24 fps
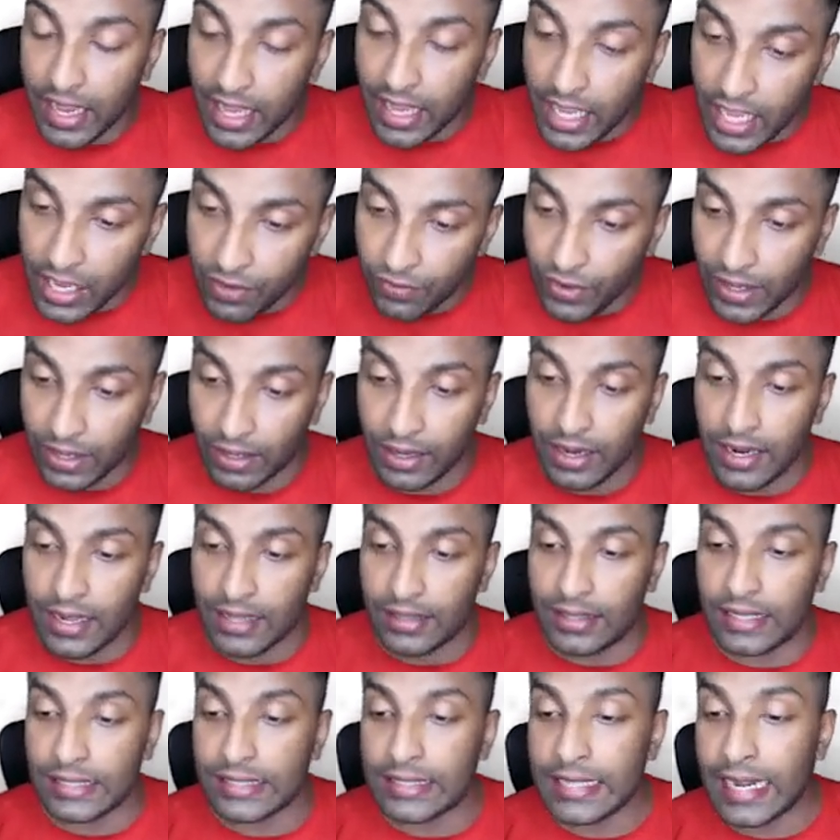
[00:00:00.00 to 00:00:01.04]
Even
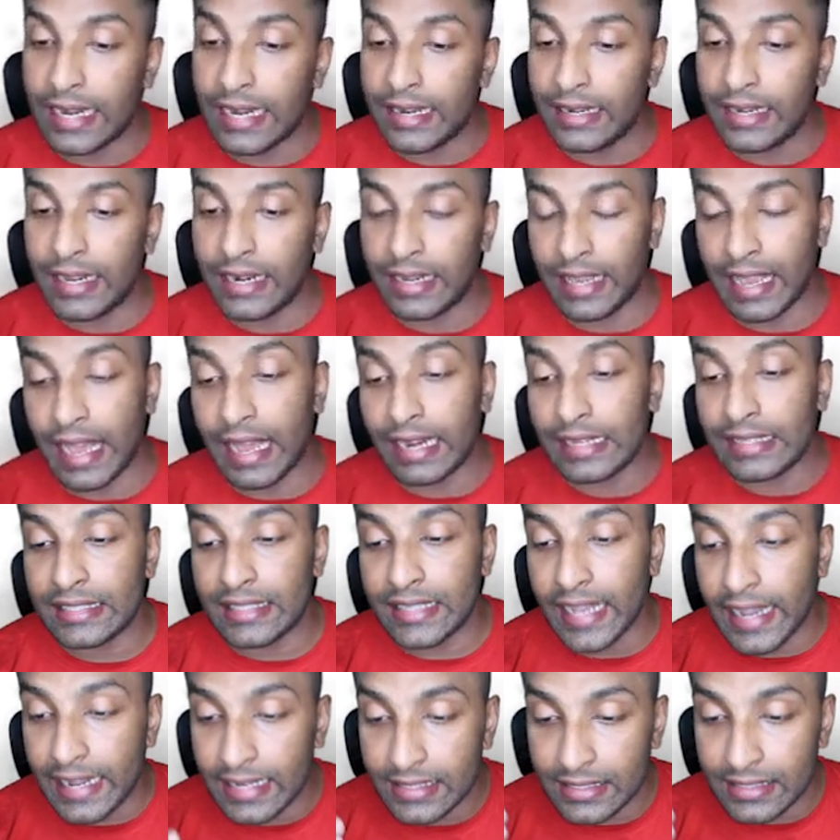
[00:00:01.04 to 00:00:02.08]
the center can
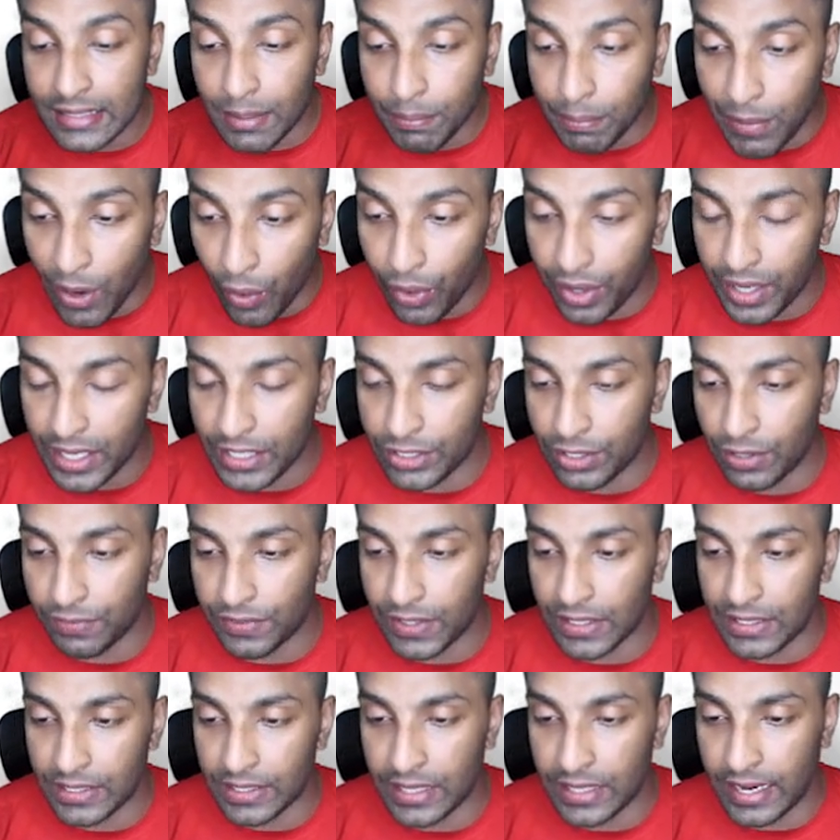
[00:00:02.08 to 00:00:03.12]
change the boundaries
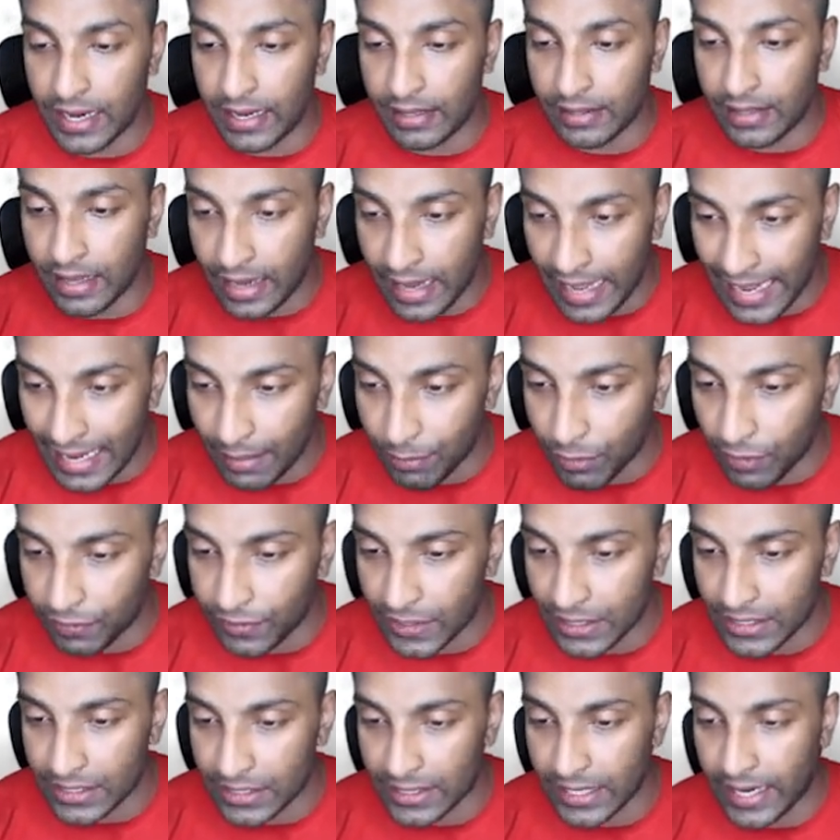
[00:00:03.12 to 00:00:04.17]
of the state, the name of
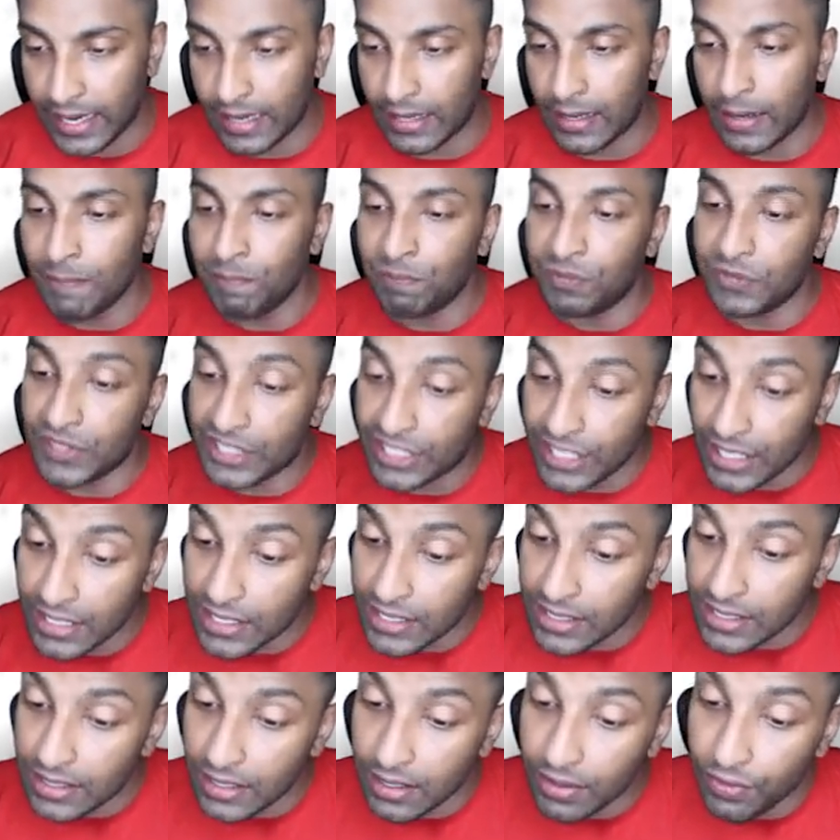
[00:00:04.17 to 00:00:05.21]
the state,
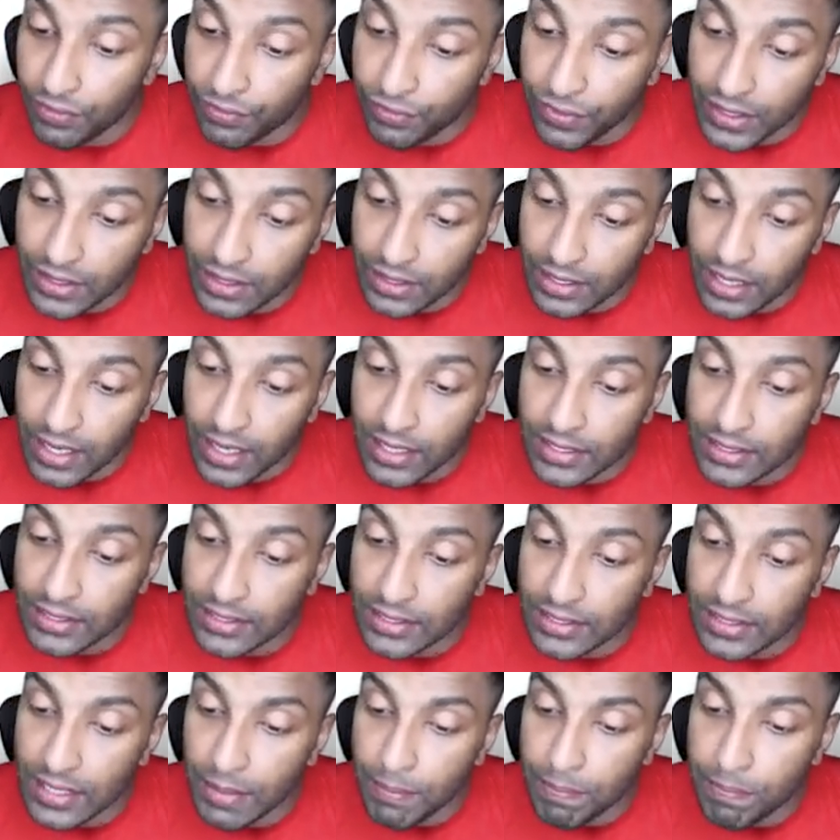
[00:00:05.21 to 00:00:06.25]
just with a
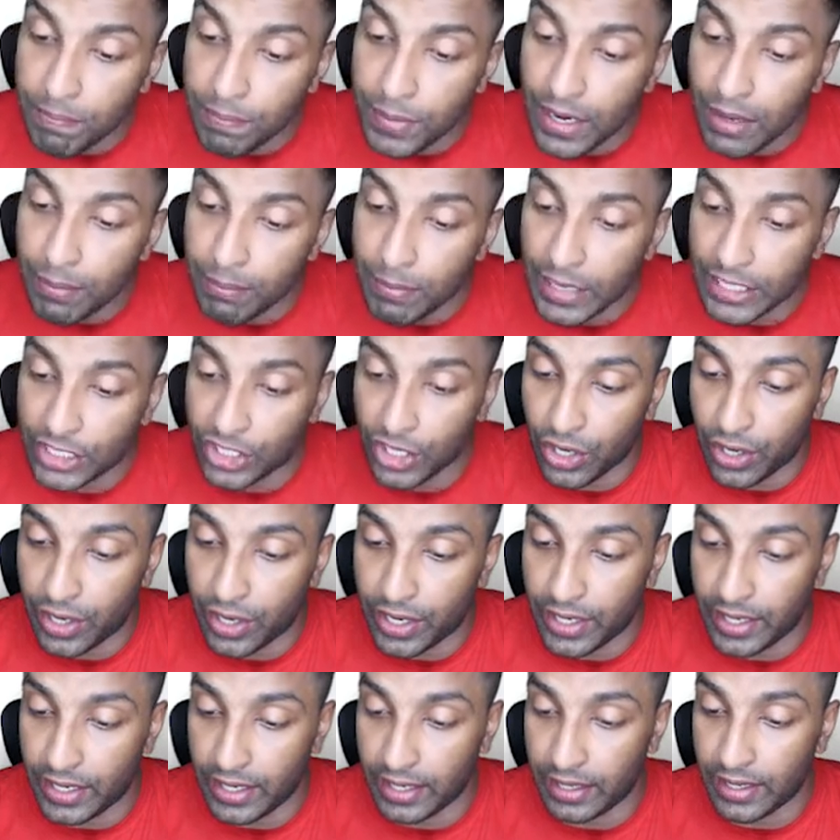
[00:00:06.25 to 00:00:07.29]
simple
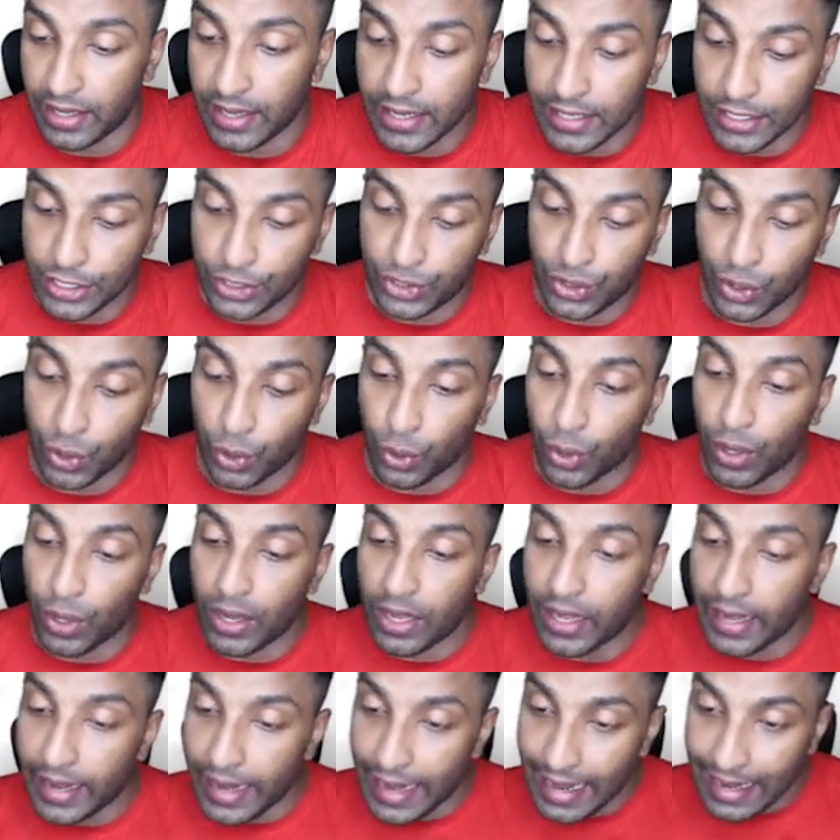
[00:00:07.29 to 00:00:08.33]
majority. So
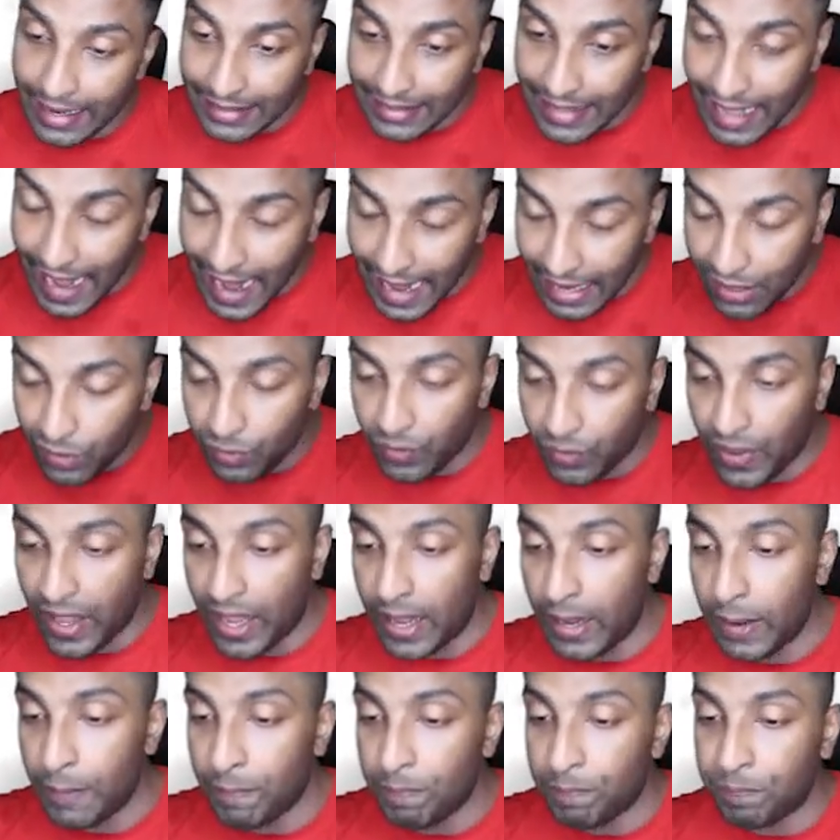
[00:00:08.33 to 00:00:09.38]
in that
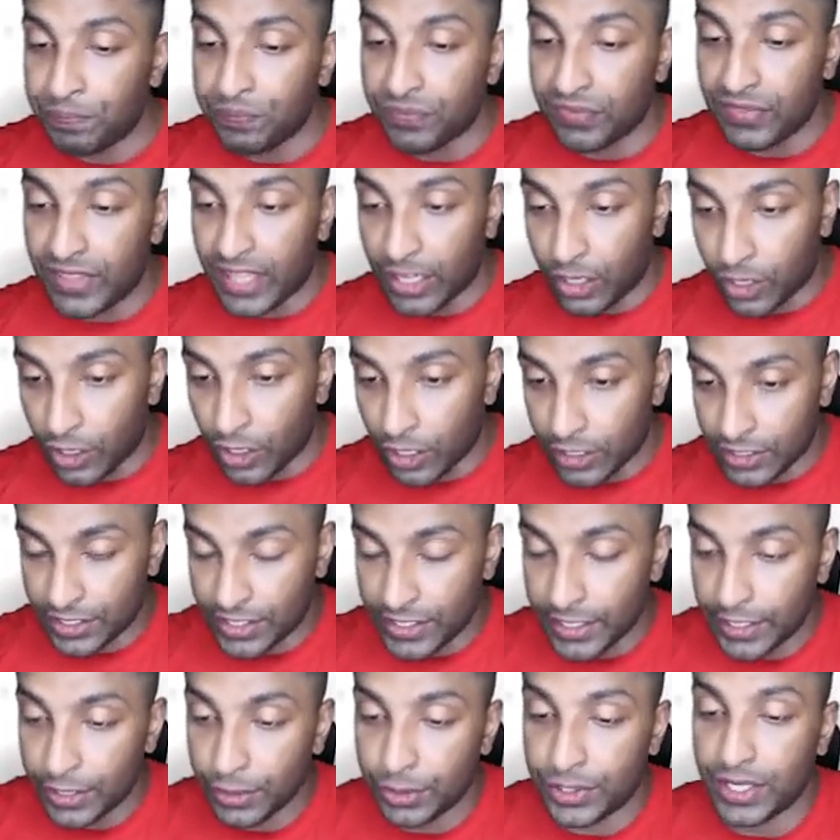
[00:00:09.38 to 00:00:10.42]
way, the
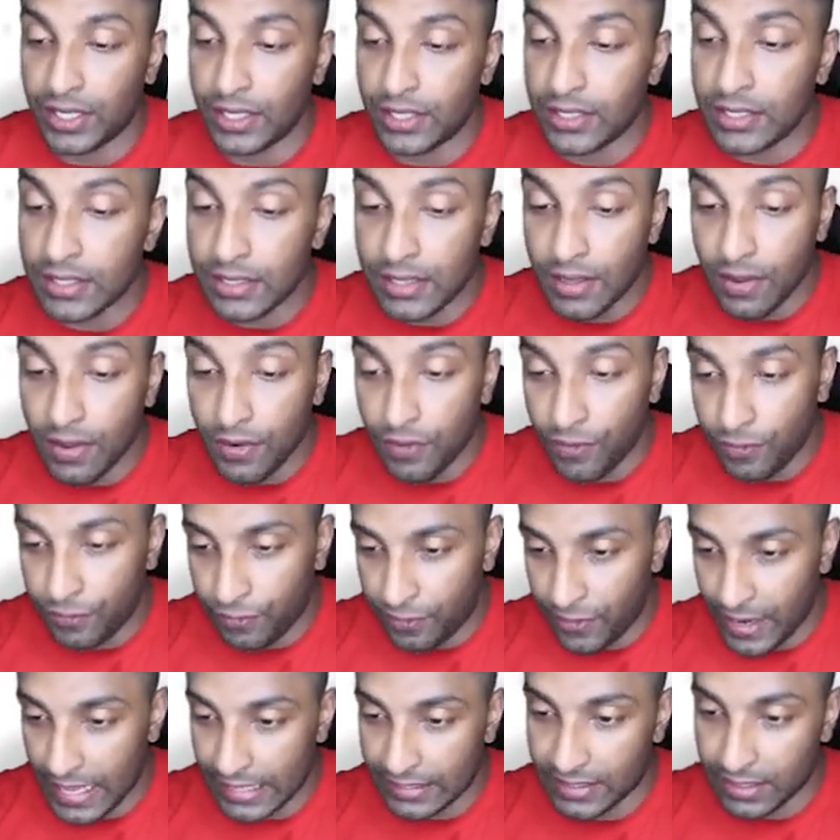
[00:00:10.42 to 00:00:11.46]
constitution is
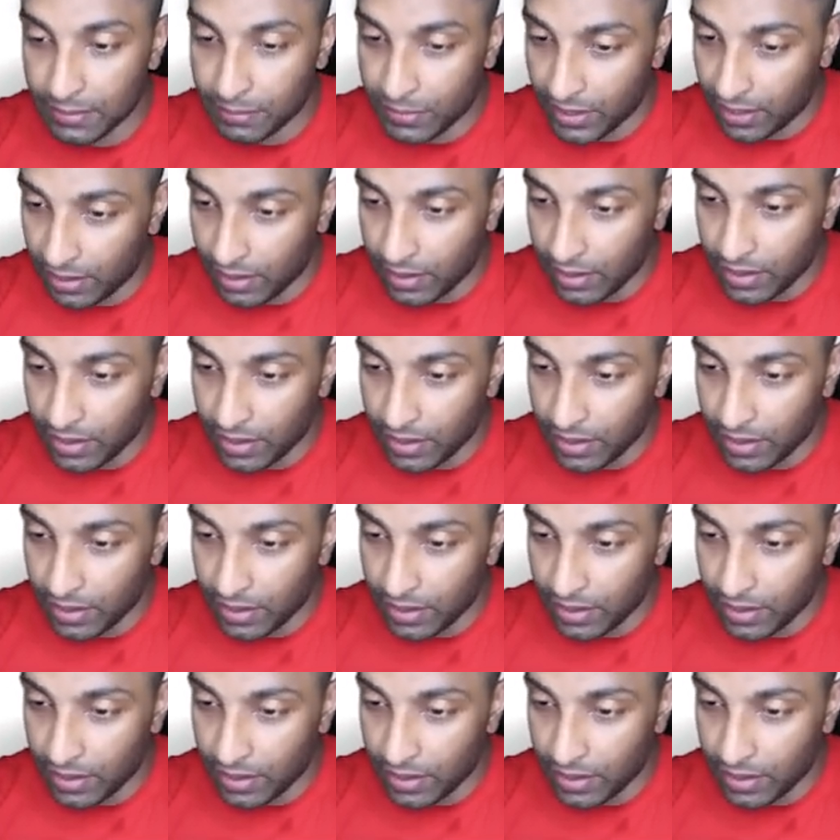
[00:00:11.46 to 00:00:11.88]
flexible.